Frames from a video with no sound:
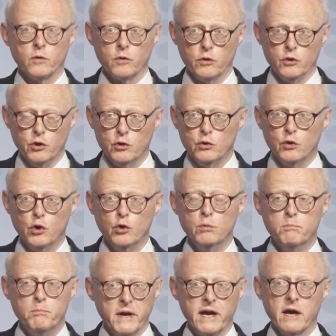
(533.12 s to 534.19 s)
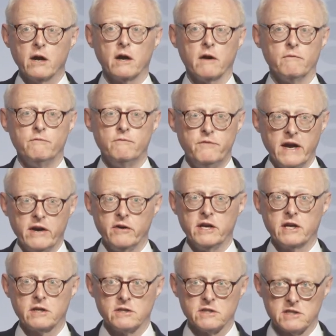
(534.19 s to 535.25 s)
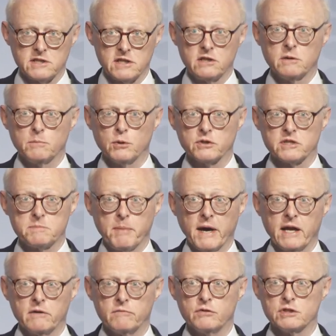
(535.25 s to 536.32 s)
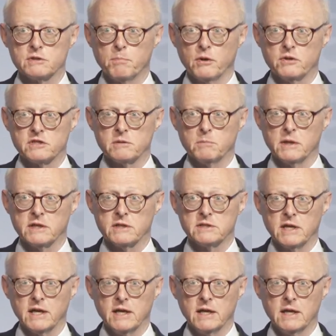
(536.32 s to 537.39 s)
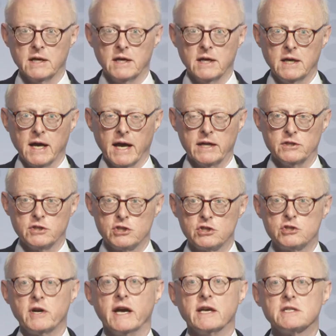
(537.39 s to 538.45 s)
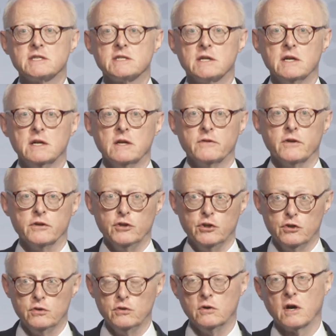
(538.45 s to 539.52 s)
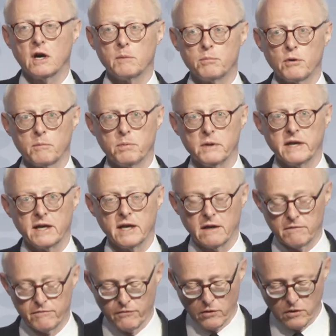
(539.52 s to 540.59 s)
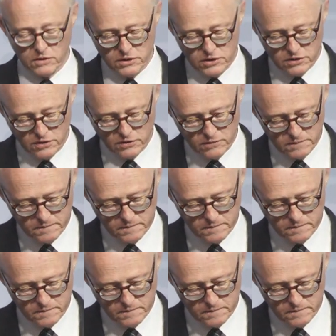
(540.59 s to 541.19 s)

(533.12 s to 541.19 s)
you who bear a very considerable span of responsibility and stress, that you are properly cared for too.